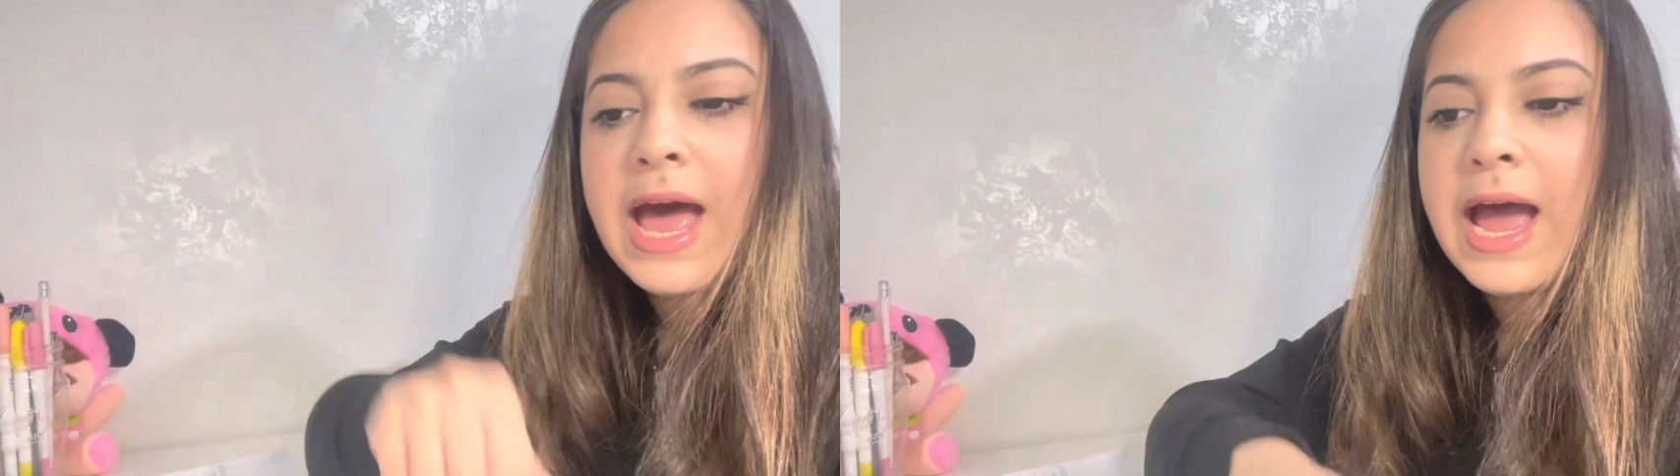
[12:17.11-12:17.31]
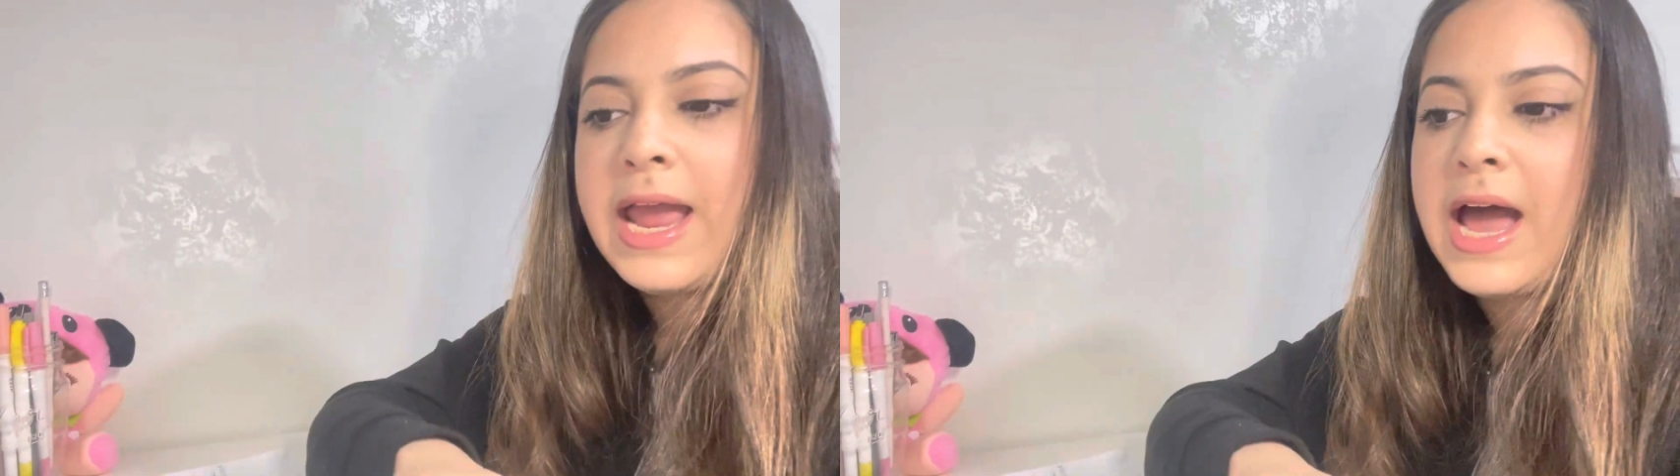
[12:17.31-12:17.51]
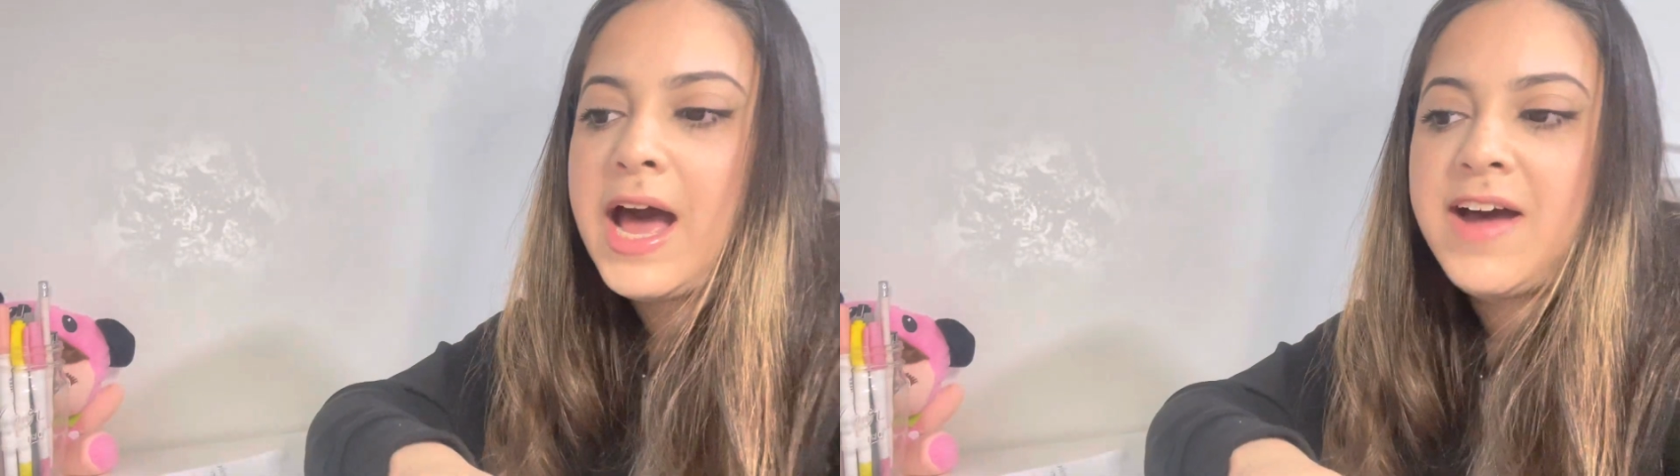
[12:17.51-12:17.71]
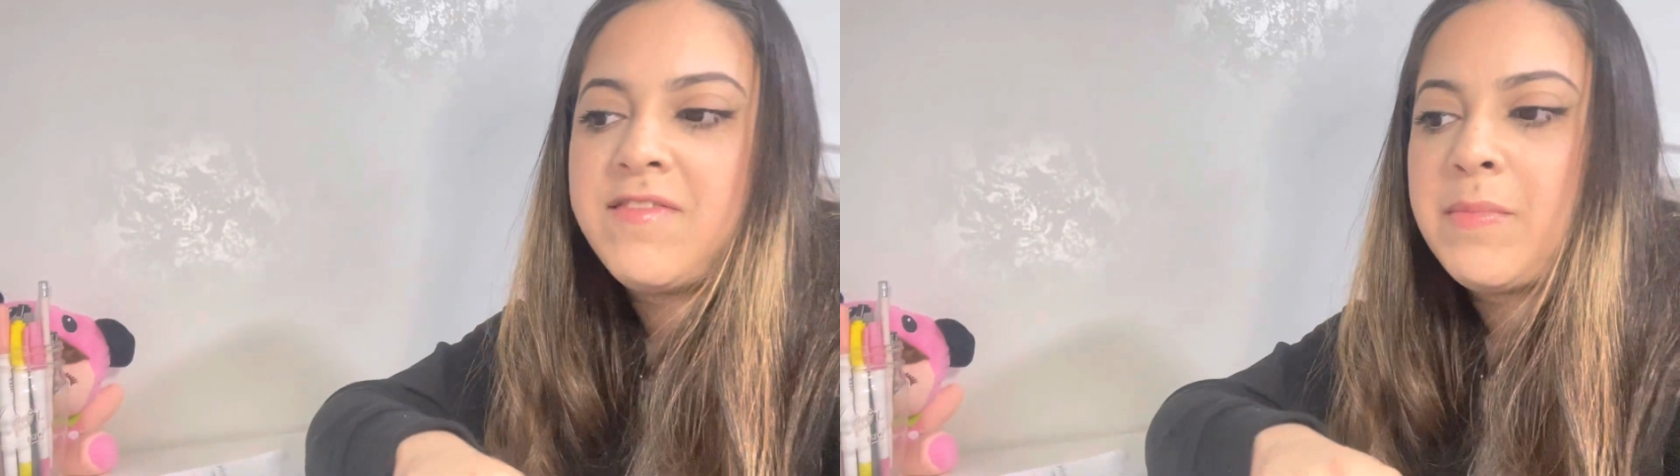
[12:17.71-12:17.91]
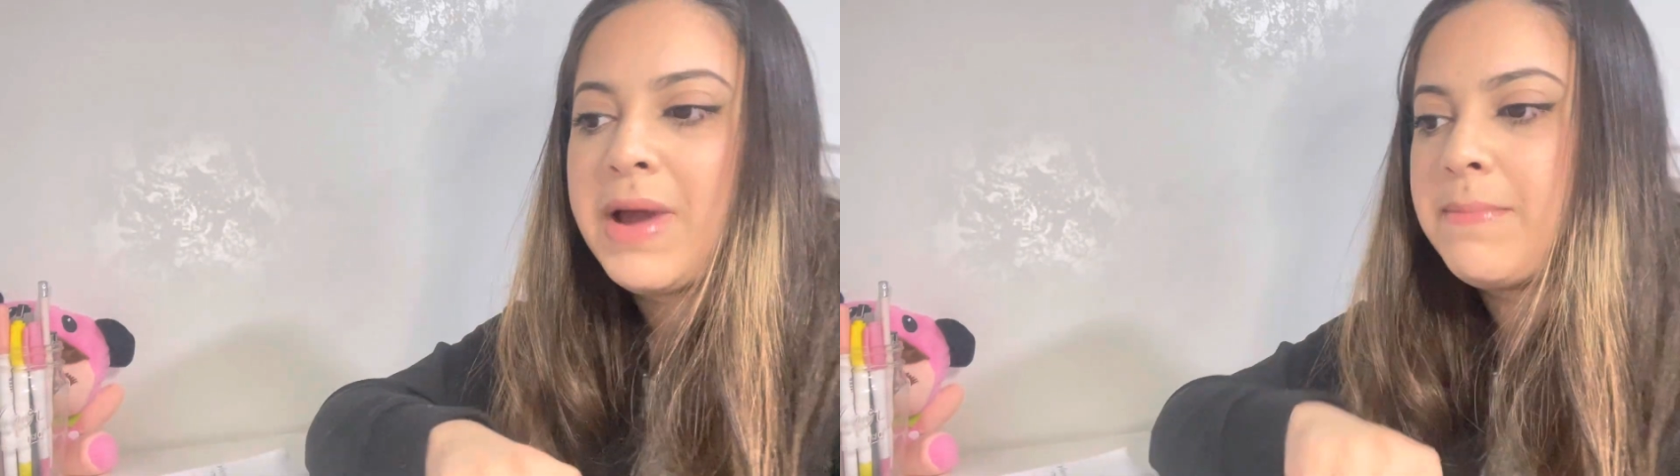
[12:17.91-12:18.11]
I
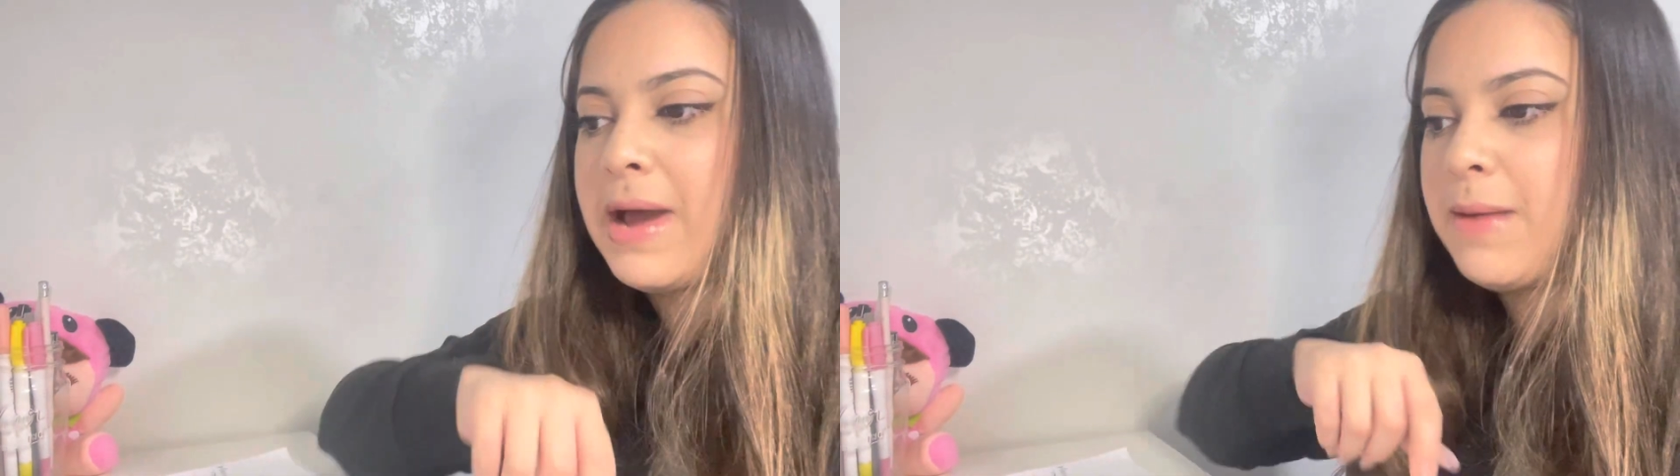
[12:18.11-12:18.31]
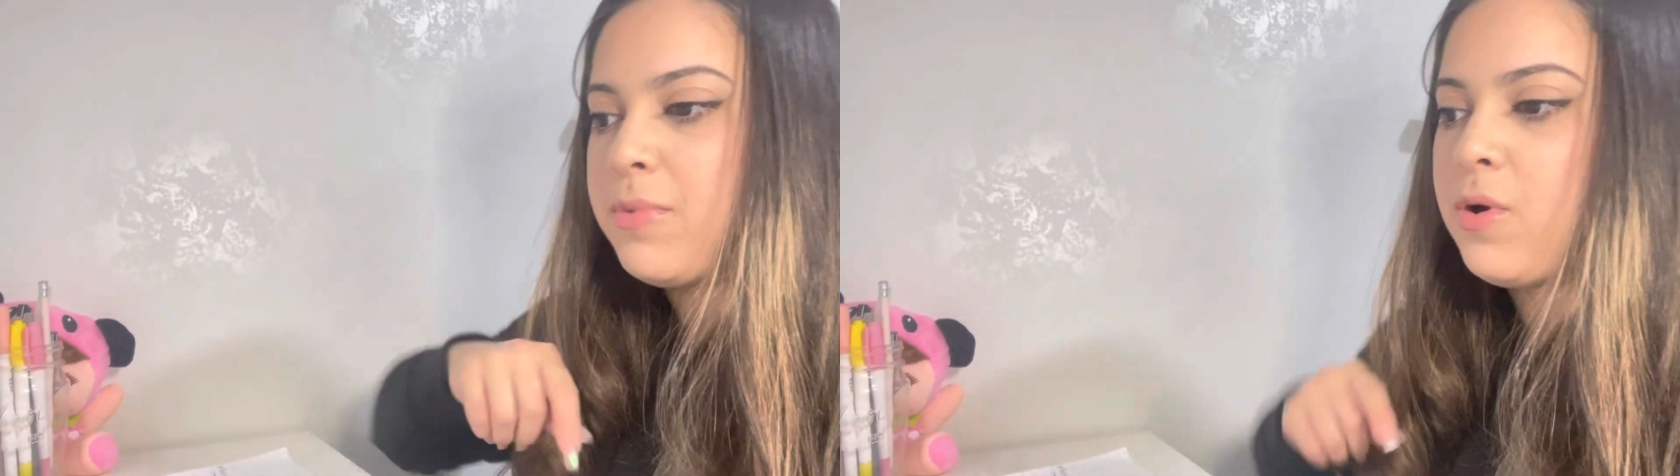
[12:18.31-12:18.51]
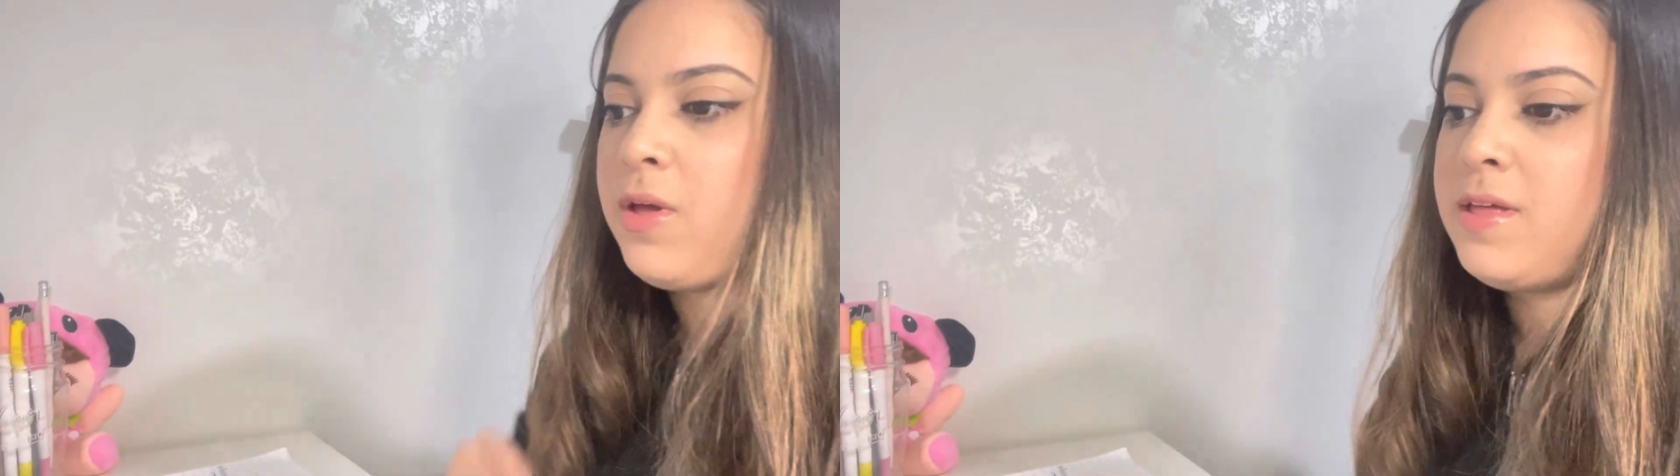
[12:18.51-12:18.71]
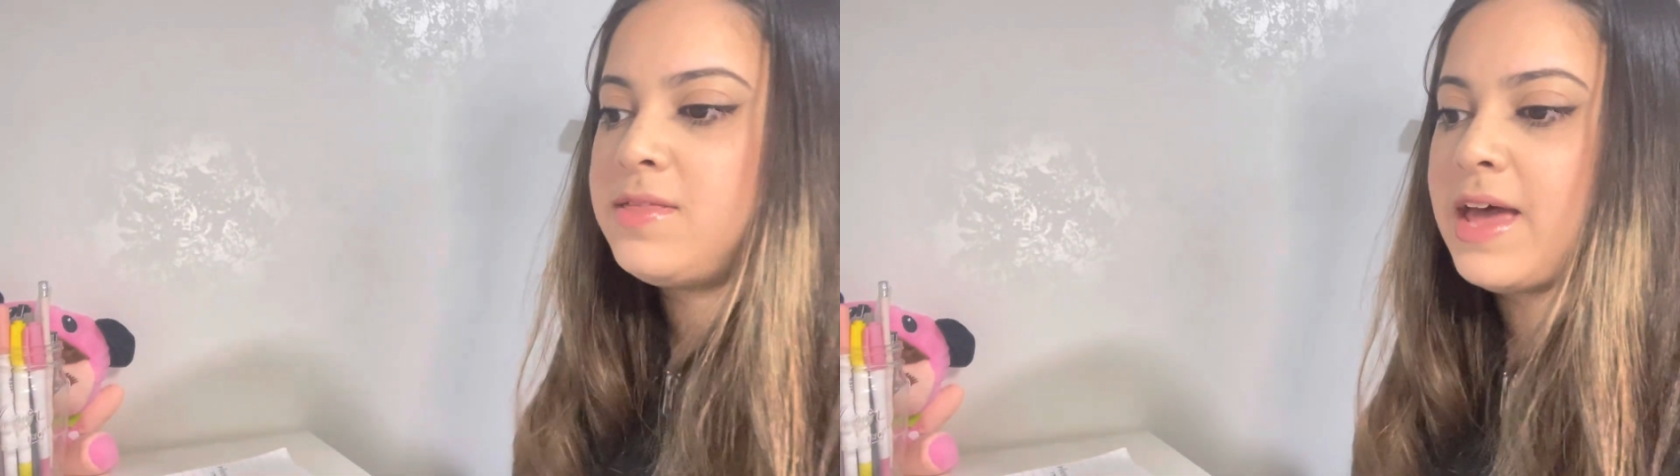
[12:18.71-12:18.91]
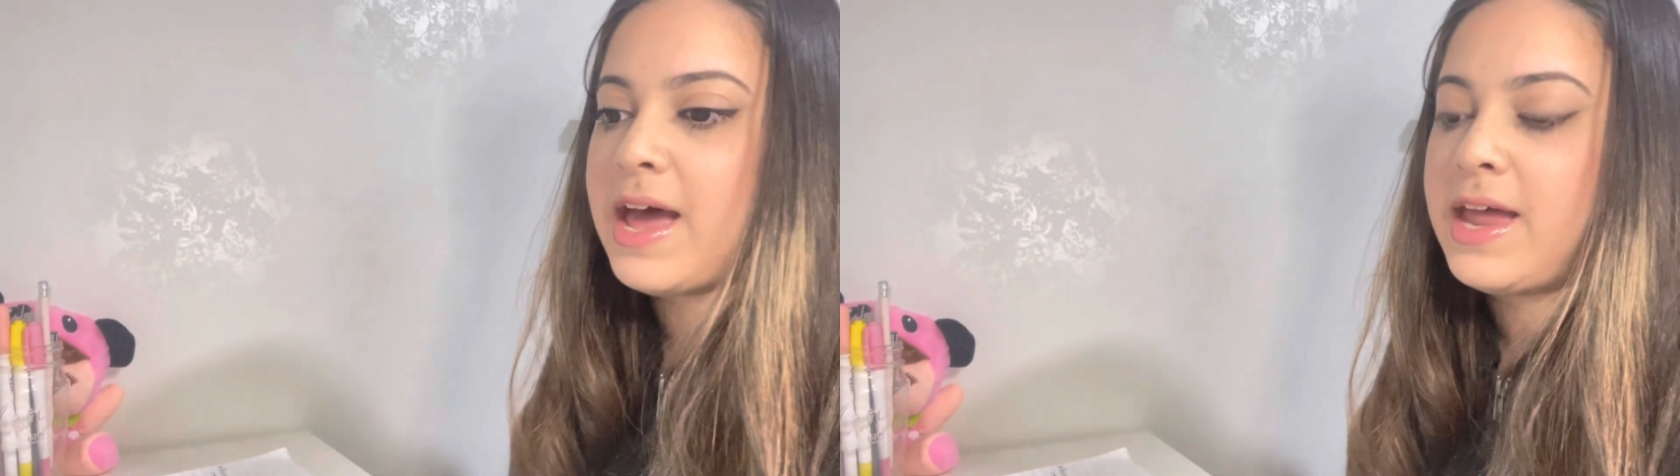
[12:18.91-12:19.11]
have my Bible
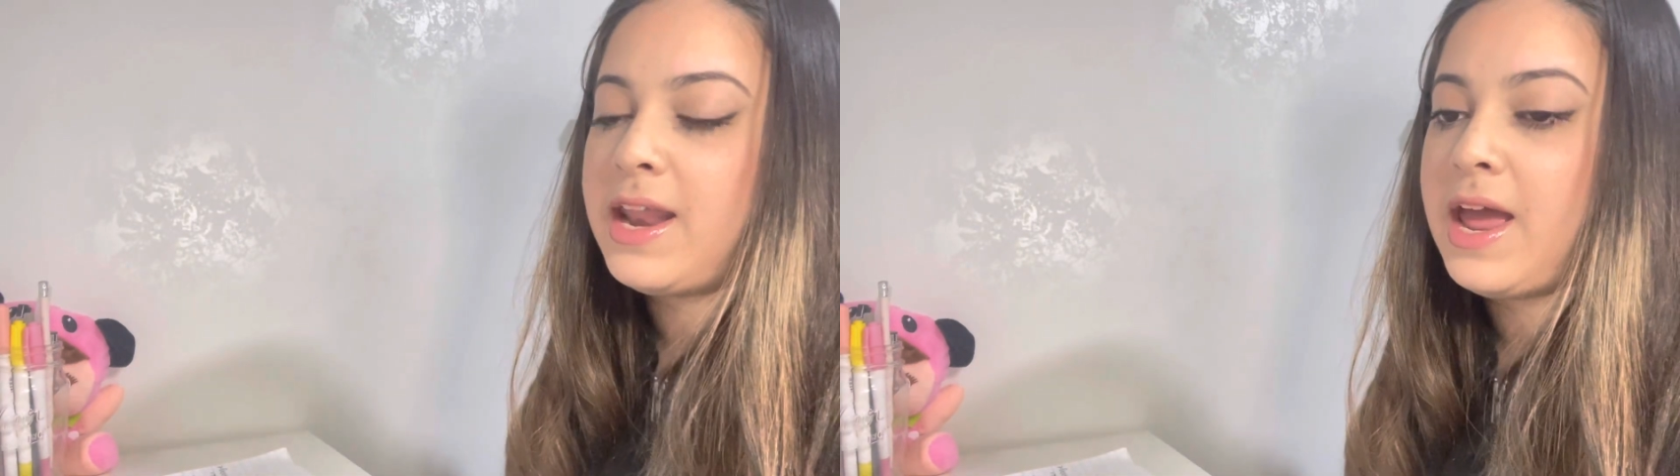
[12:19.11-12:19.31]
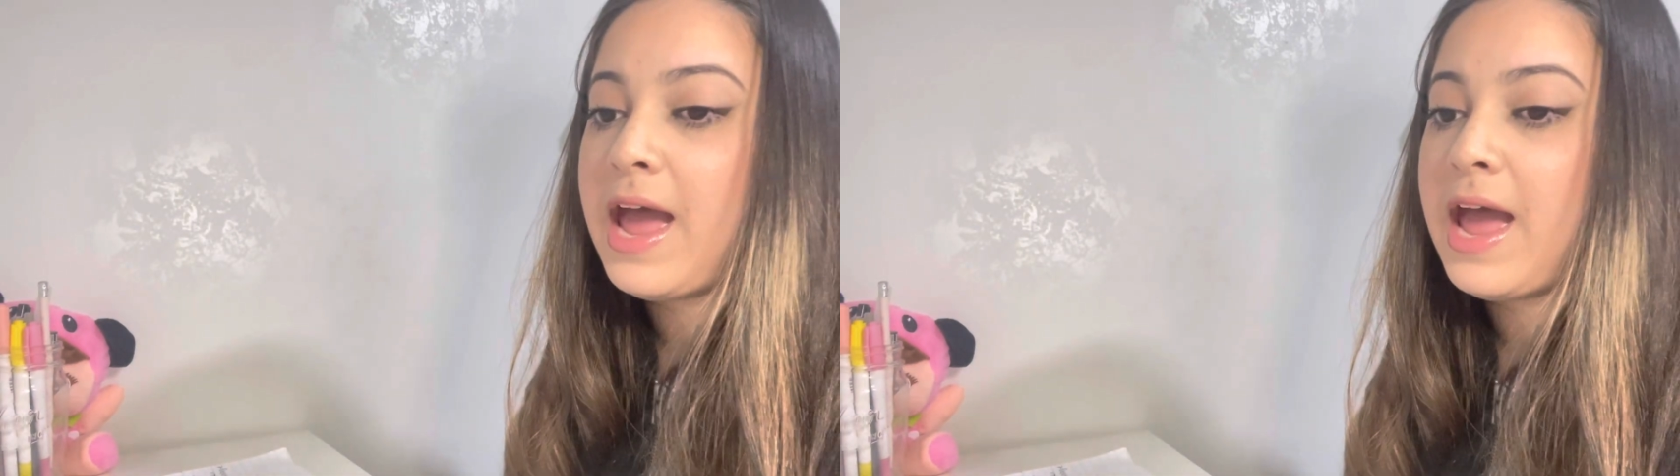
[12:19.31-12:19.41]
that